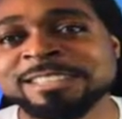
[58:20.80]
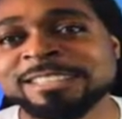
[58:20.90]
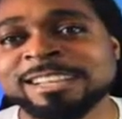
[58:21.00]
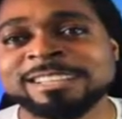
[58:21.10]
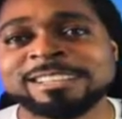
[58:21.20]

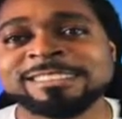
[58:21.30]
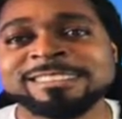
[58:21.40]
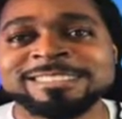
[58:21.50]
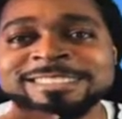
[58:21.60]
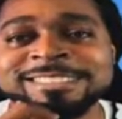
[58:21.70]
I
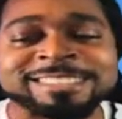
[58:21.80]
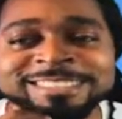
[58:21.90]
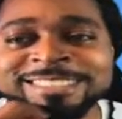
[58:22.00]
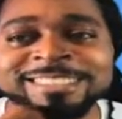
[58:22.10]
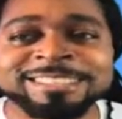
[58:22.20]

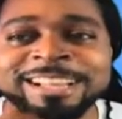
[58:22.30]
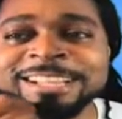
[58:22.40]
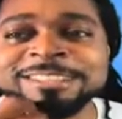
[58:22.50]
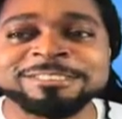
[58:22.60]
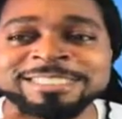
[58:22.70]

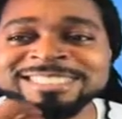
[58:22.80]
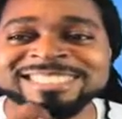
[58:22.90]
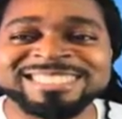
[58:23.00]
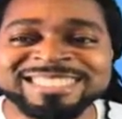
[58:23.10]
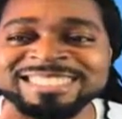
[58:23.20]
don't
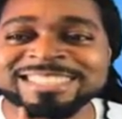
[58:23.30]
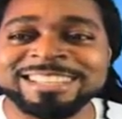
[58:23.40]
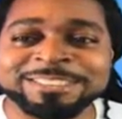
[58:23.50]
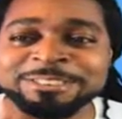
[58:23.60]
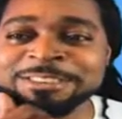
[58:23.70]

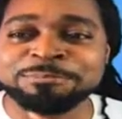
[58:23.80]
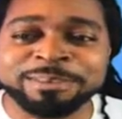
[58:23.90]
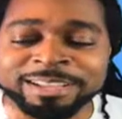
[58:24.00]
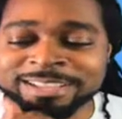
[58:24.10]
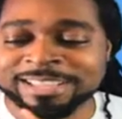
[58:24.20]
want
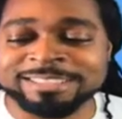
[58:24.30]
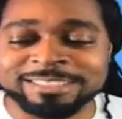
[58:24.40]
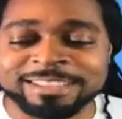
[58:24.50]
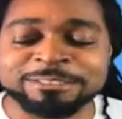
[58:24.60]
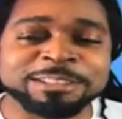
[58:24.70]

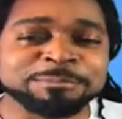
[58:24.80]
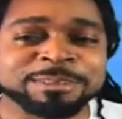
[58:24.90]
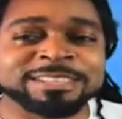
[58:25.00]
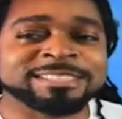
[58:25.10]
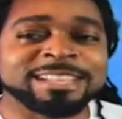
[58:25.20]
to be
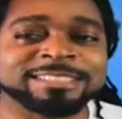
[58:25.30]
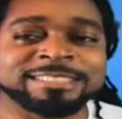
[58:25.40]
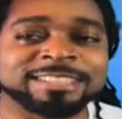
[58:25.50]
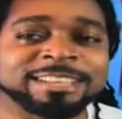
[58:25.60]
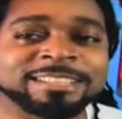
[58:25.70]
a
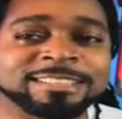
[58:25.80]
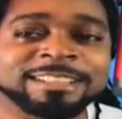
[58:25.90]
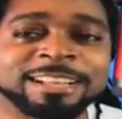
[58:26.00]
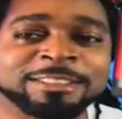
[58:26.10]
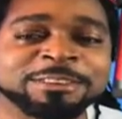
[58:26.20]
Santa yet.
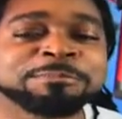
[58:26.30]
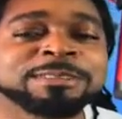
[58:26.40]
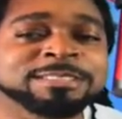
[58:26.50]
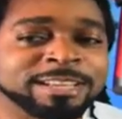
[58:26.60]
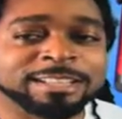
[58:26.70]
I don't want to be
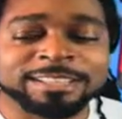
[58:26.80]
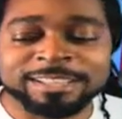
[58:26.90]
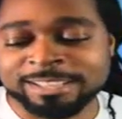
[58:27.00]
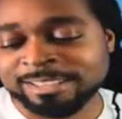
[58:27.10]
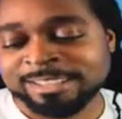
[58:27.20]
Santa
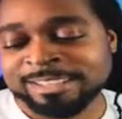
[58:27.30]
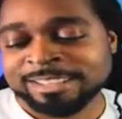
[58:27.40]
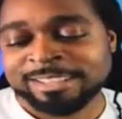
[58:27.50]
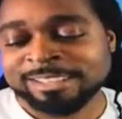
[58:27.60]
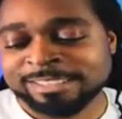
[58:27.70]
yet.
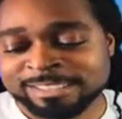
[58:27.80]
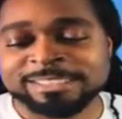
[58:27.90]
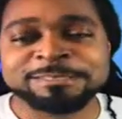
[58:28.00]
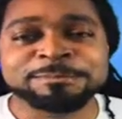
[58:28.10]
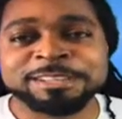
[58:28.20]

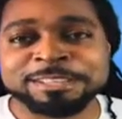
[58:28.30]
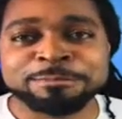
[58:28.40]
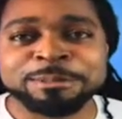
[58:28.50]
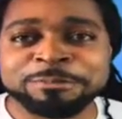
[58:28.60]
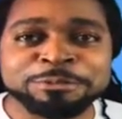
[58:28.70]
Give
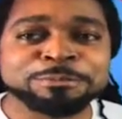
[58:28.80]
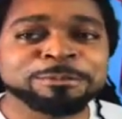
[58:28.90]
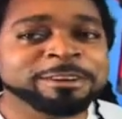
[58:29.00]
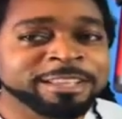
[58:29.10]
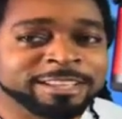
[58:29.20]
me a few
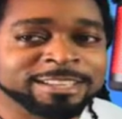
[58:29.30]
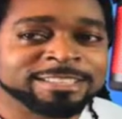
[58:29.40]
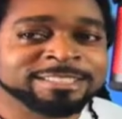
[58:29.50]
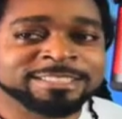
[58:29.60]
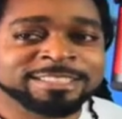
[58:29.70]
more
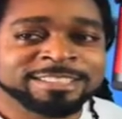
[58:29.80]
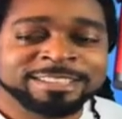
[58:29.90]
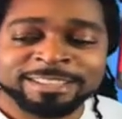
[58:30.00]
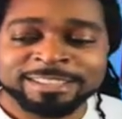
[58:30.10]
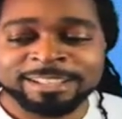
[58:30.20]
years,
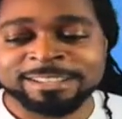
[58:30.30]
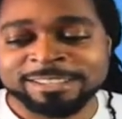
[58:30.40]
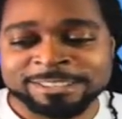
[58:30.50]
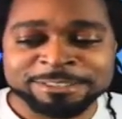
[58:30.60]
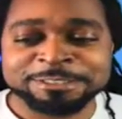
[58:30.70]
and I'll,
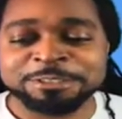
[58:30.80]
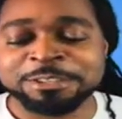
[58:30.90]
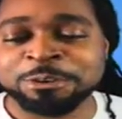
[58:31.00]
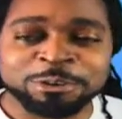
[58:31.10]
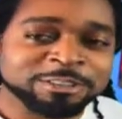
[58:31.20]
you know, do
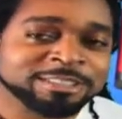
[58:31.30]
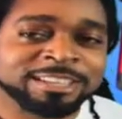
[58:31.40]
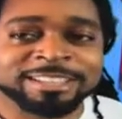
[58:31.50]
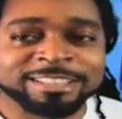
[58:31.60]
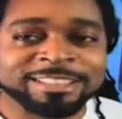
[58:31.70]
the whole
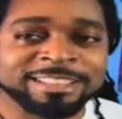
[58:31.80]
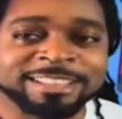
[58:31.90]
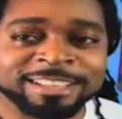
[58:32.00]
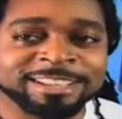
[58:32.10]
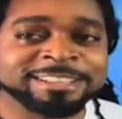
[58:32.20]
Santa
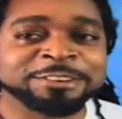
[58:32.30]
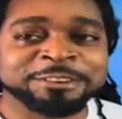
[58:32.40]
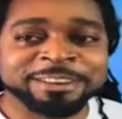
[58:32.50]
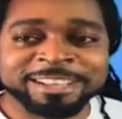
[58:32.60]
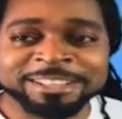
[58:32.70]
thing and the
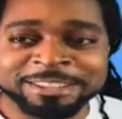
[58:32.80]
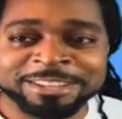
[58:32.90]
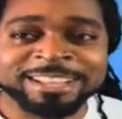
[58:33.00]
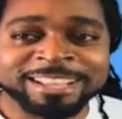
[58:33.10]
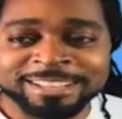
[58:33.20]
gray and
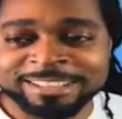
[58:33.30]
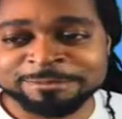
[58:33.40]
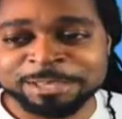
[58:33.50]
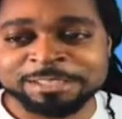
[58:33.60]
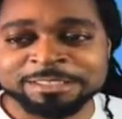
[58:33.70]
all that.
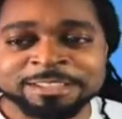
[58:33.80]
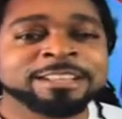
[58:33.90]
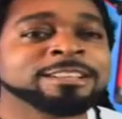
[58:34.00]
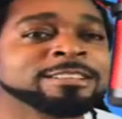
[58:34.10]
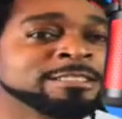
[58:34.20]
But
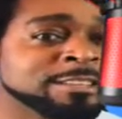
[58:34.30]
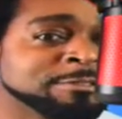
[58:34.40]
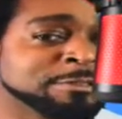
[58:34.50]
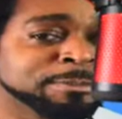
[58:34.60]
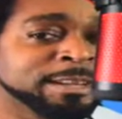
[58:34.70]
just
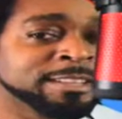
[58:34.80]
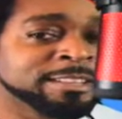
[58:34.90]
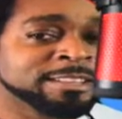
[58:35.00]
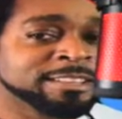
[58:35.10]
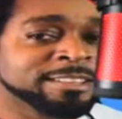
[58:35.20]
for
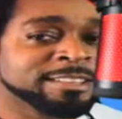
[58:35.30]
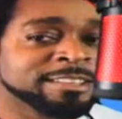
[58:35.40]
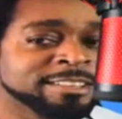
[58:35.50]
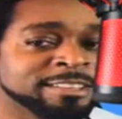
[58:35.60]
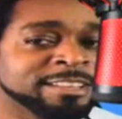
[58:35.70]
men,
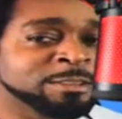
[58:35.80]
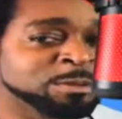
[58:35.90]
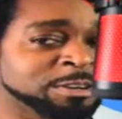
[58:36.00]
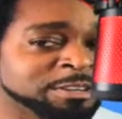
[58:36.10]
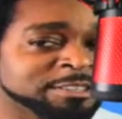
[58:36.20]
it
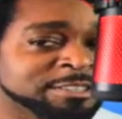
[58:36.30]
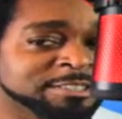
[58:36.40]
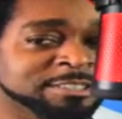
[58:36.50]
works.